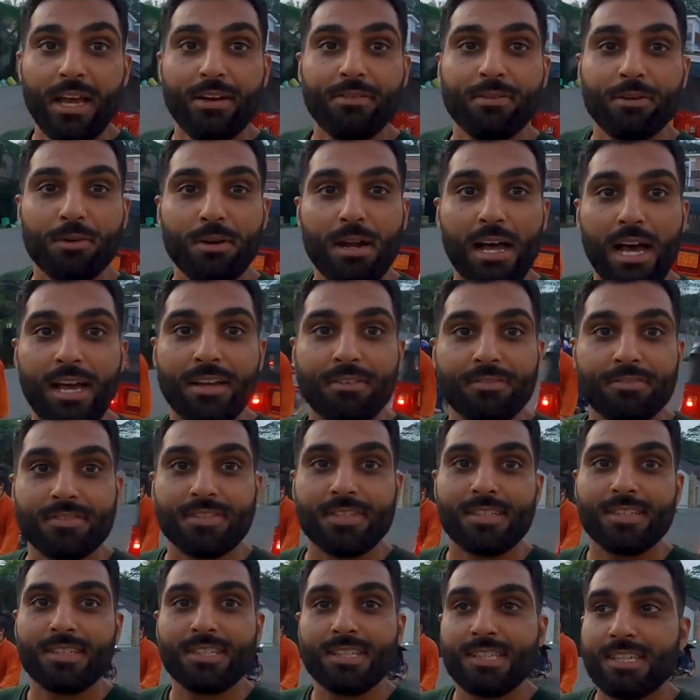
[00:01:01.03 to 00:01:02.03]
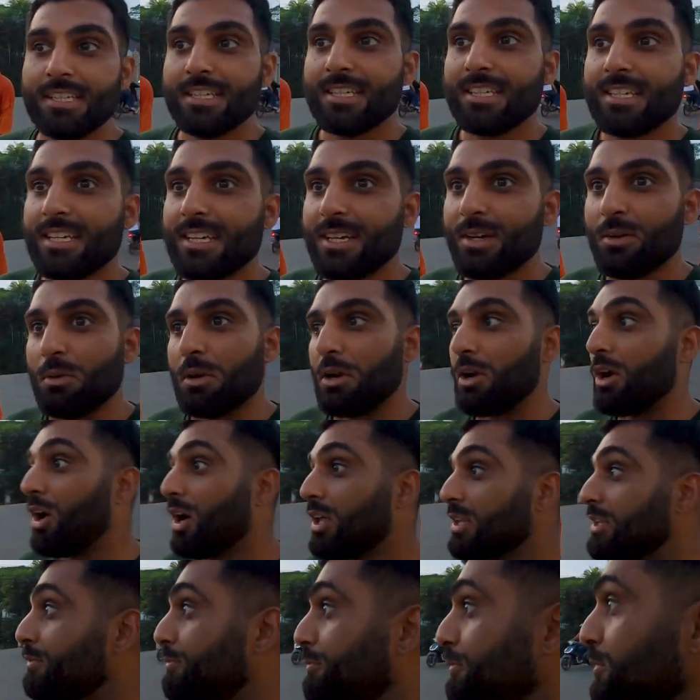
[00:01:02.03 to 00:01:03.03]
we have arrived where
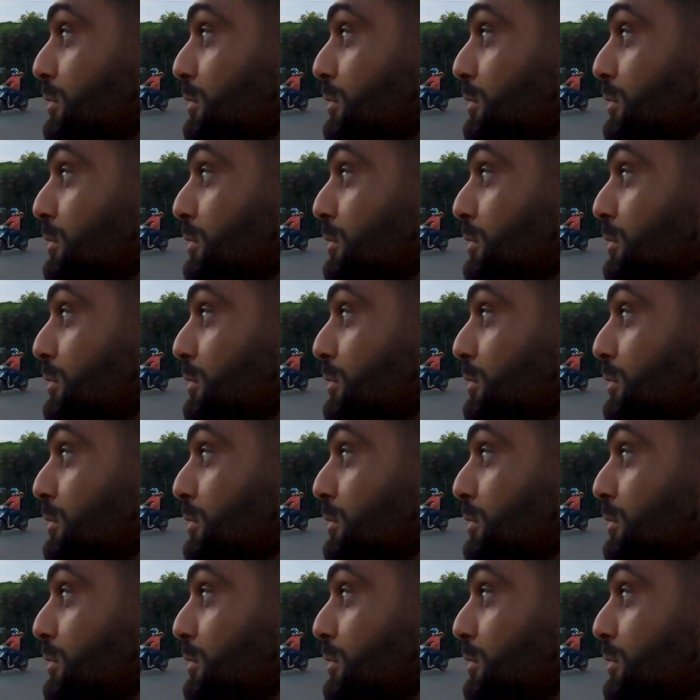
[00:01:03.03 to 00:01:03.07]
all the